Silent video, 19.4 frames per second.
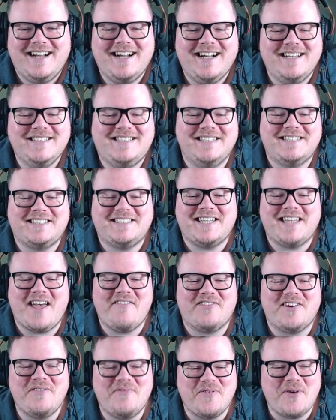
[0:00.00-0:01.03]
Just
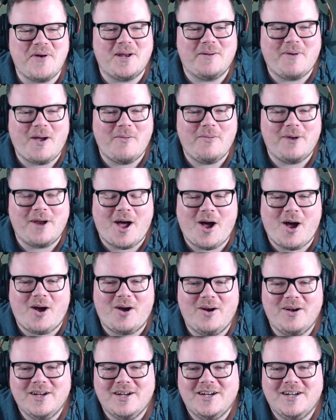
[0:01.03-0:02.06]
definitely feel at the moment,
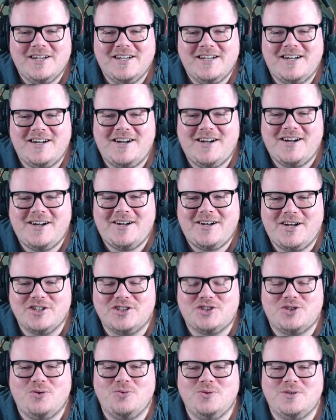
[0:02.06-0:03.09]

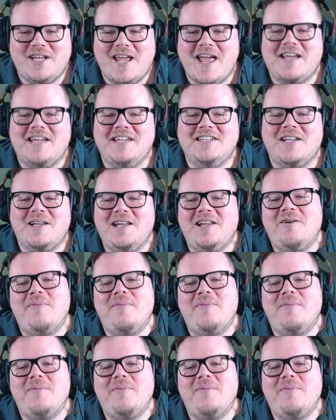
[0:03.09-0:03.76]
Assault deck is a little